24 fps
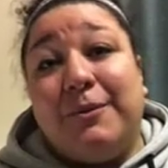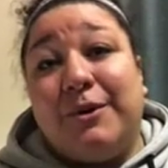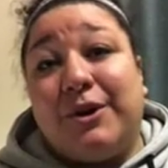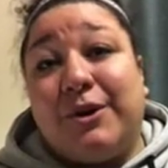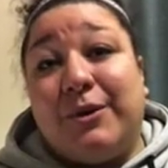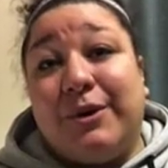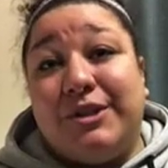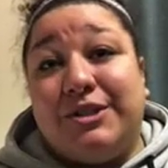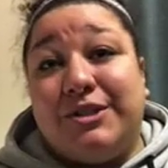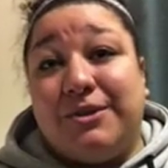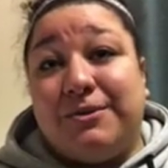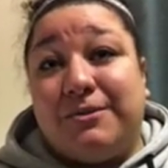We're
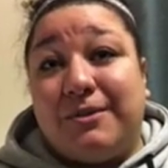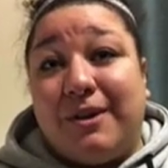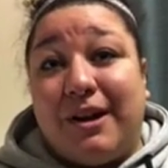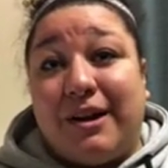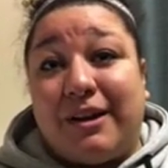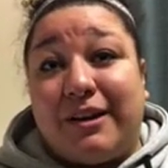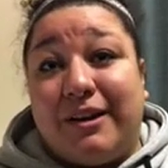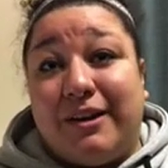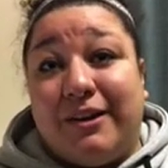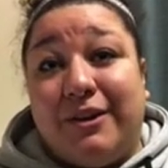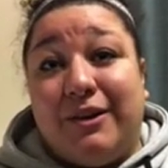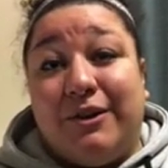going to
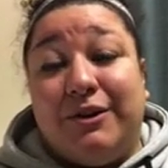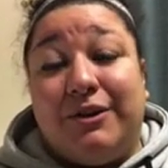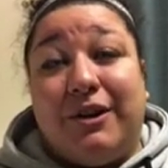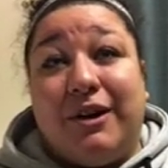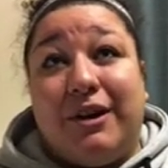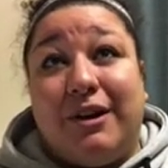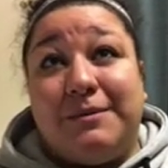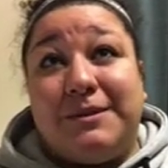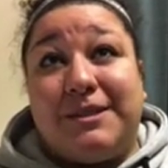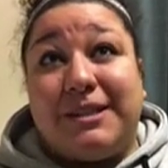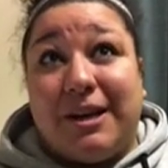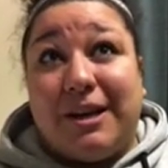Rock Hill,
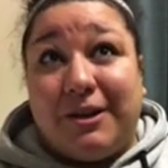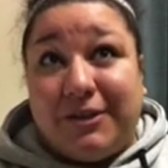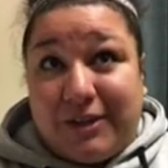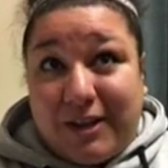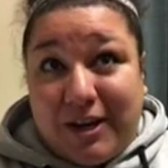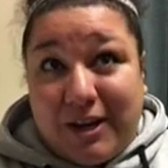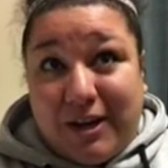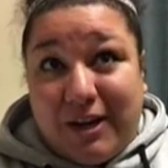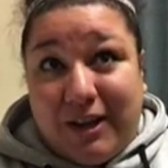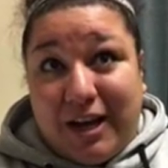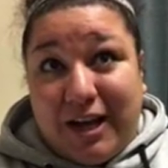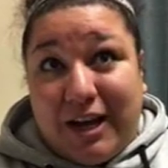South
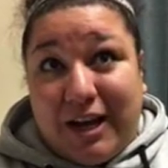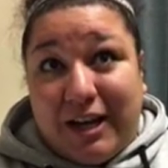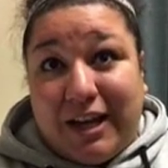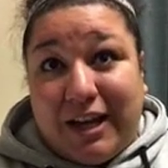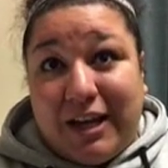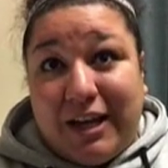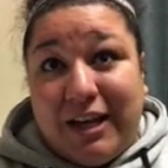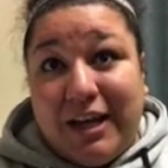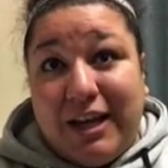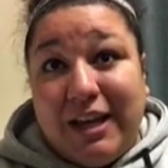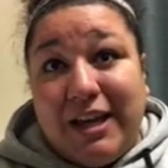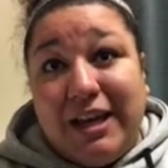
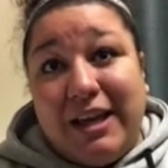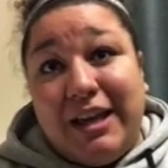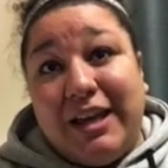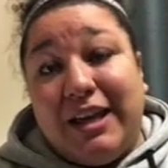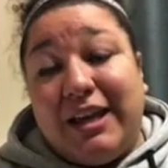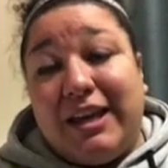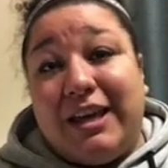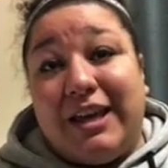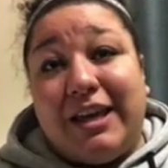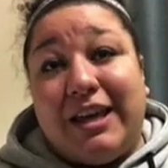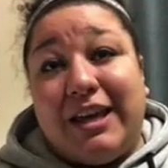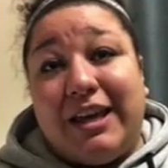Carolina,
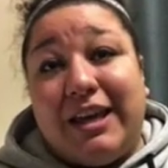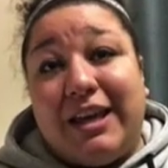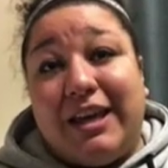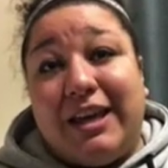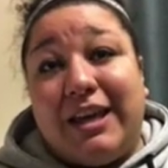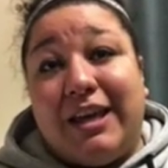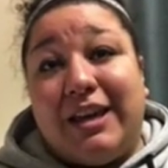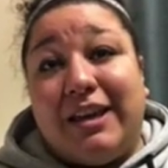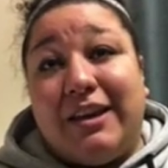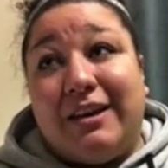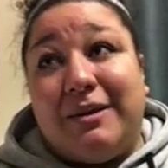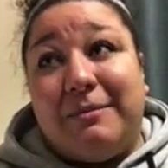
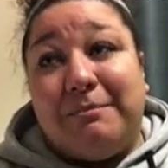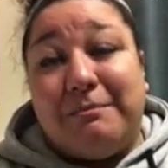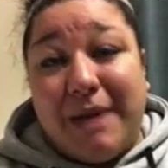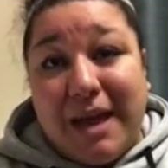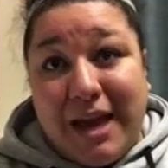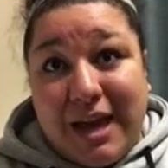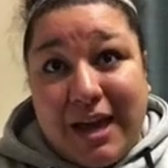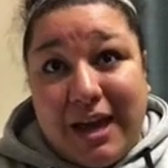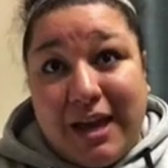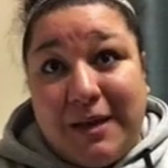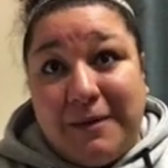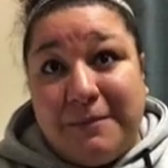in
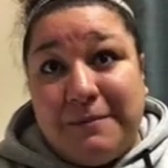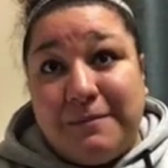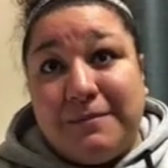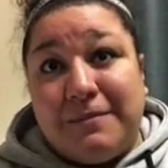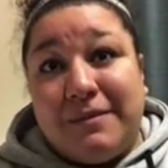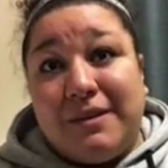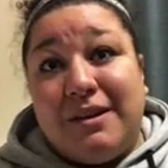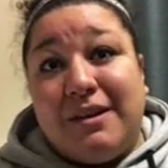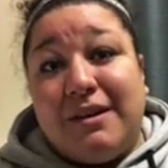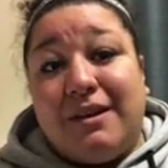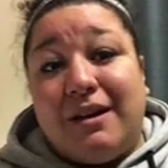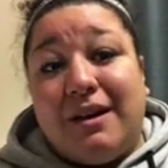May.
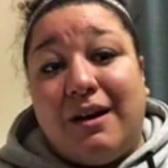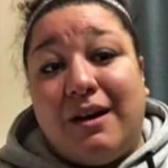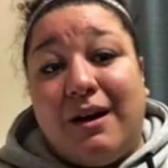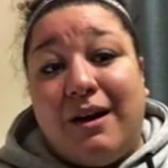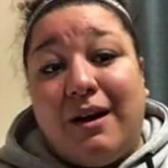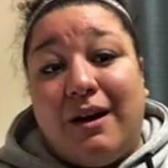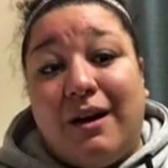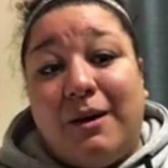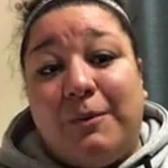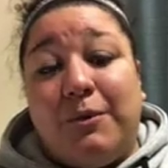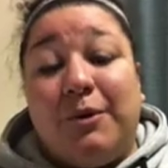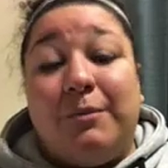
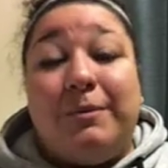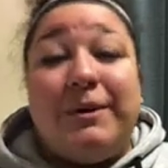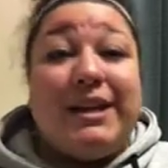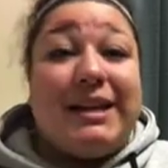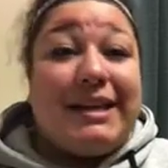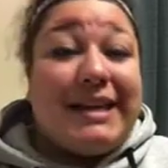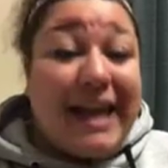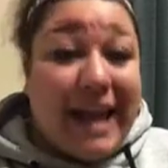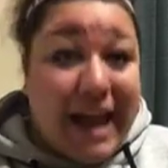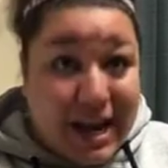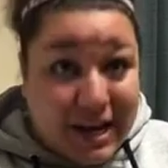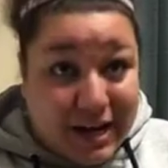We'll be in
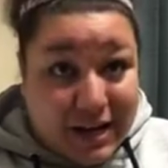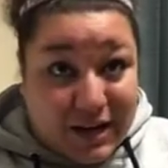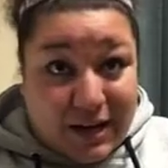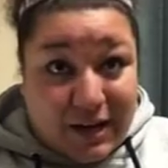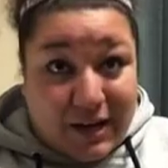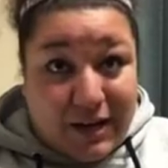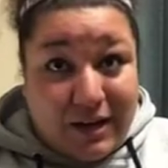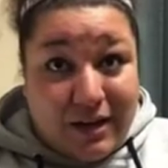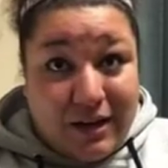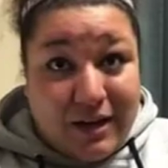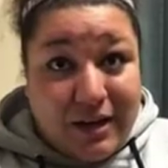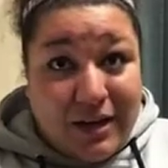
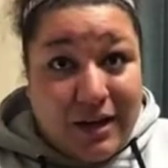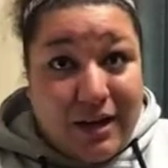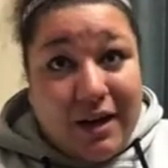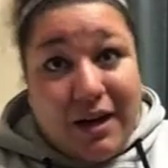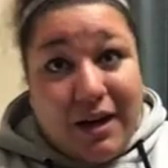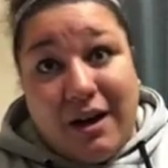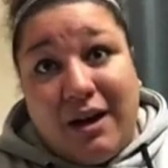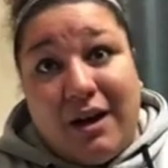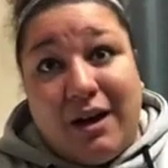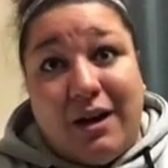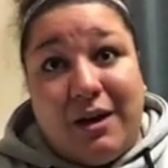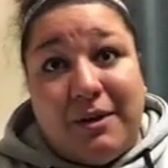Canada,
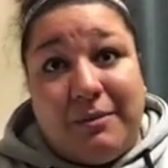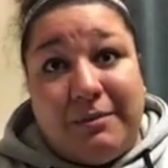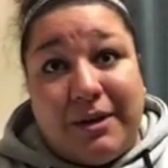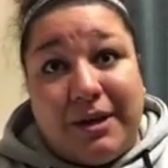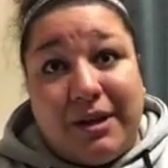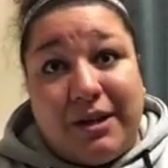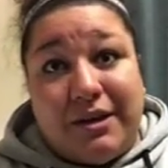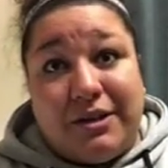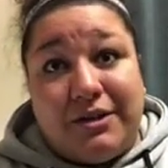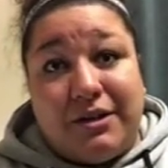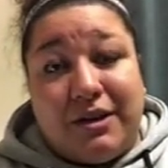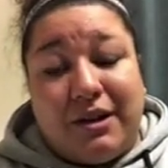
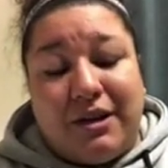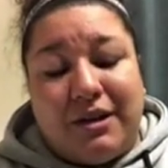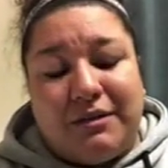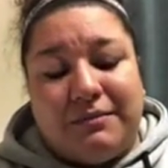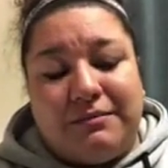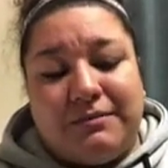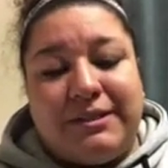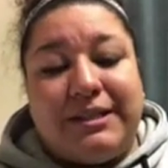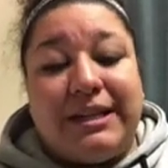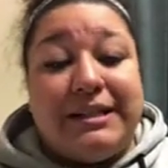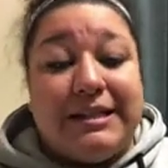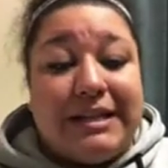and
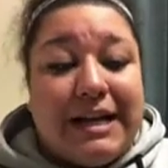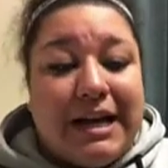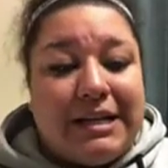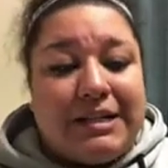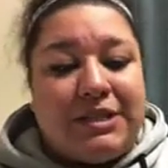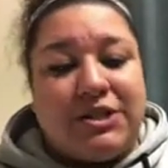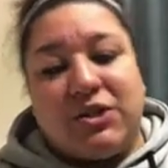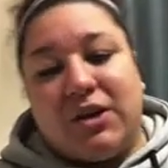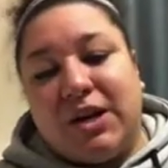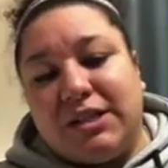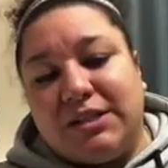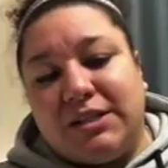Dundas,
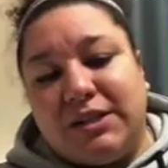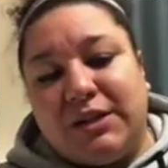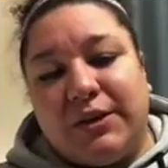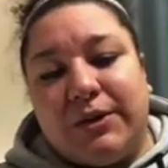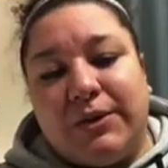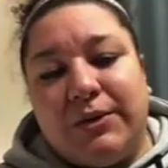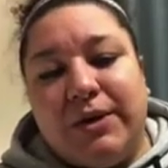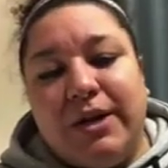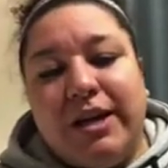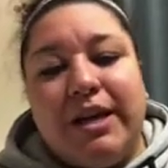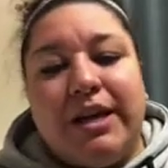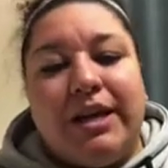
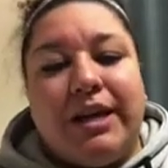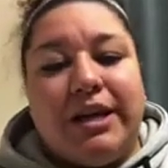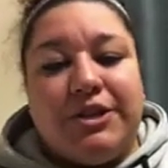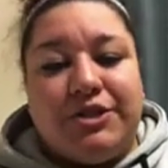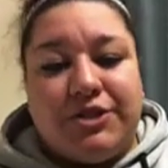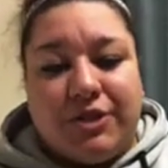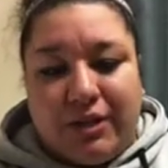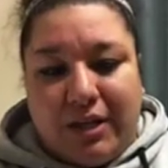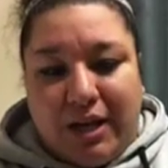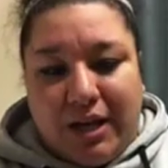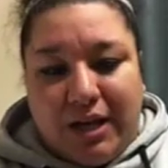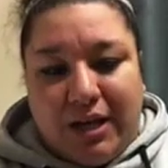Toronto, in
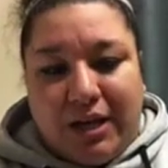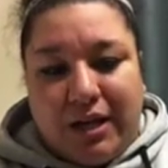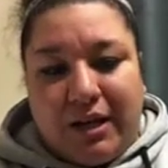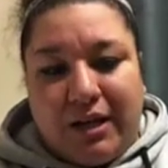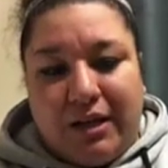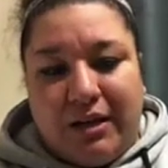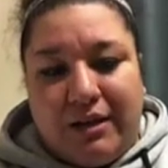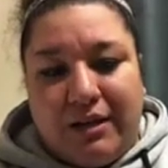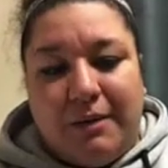July.